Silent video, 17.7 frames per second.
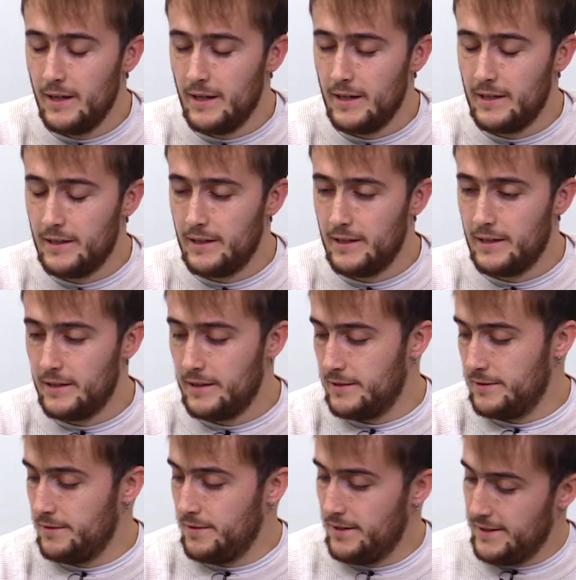
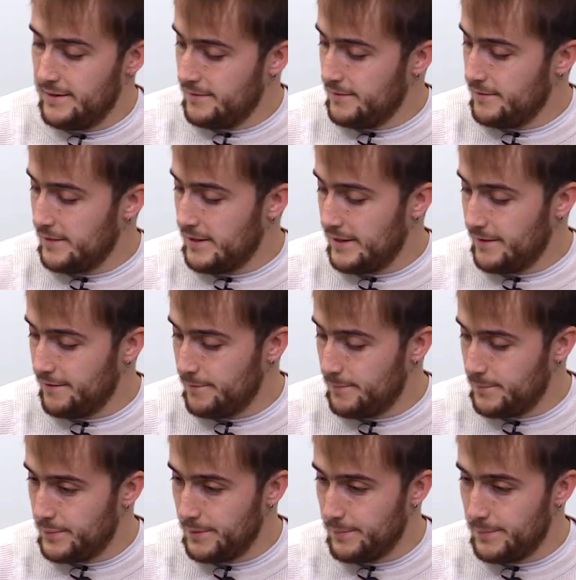And yeah, I've
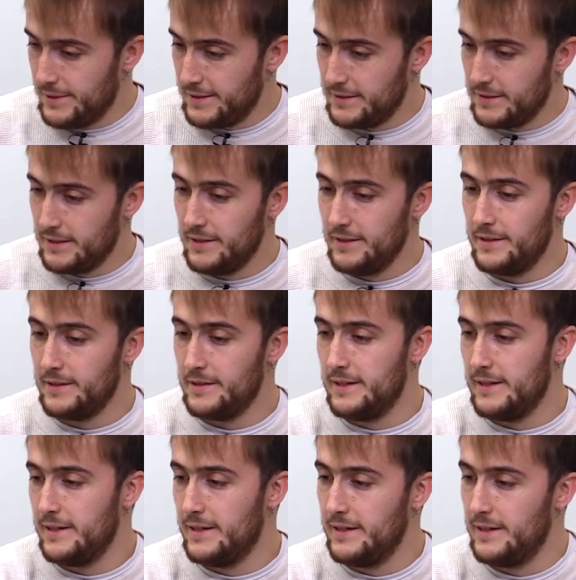prepared here
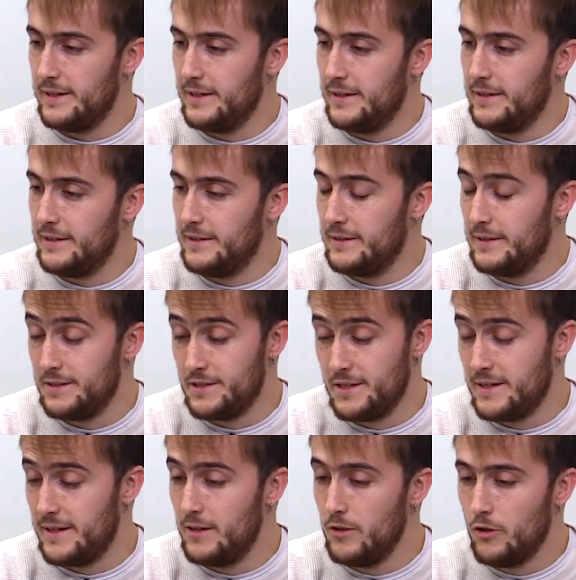a
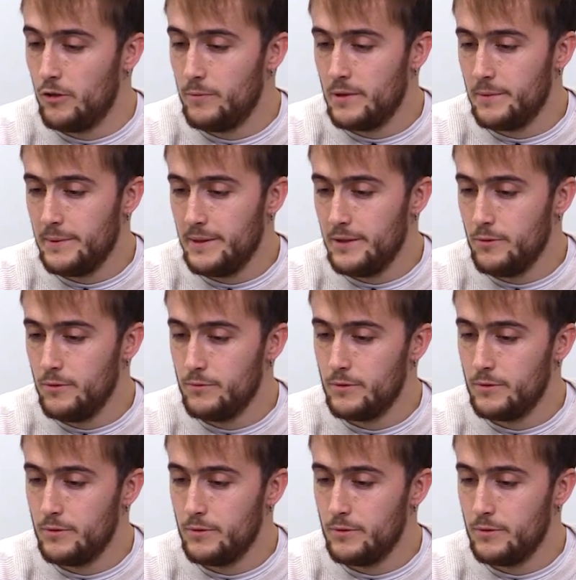general overview.